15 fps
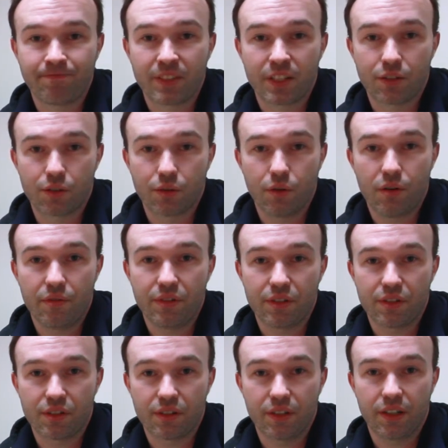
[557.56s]
So
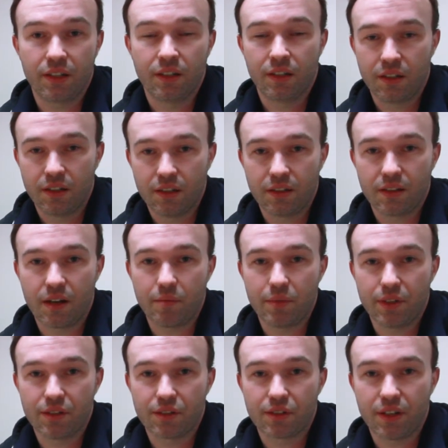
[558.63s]
obviously, that
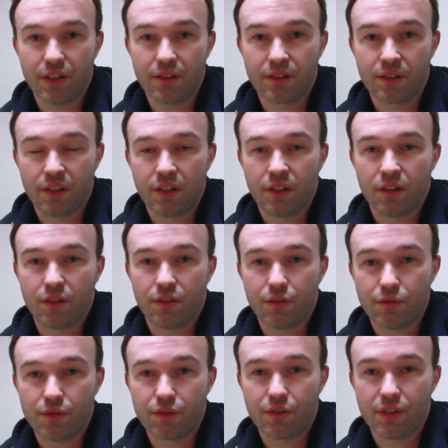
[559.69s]
being said,
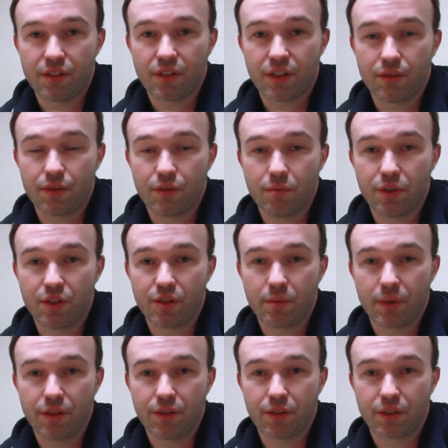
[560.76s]
don't stress out too much
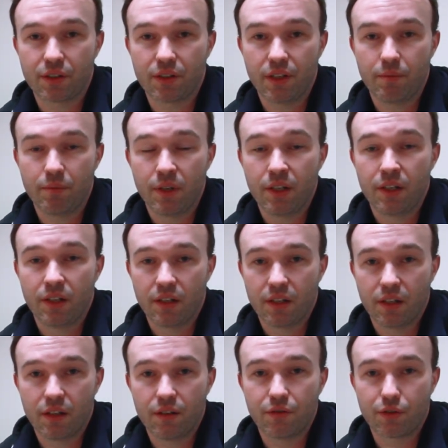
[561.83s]
about your claim,
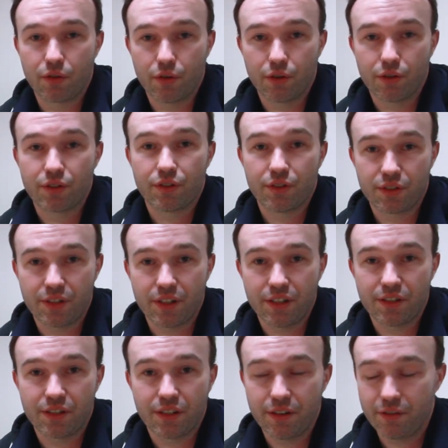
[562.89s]
and of course stay
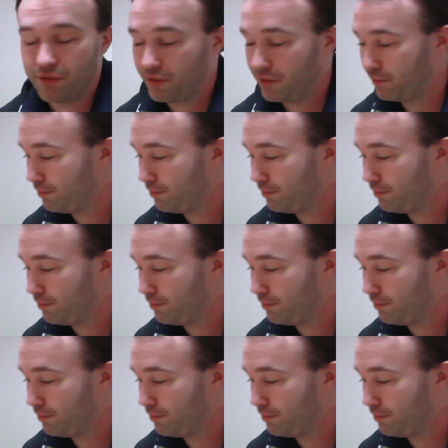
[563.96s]
safe.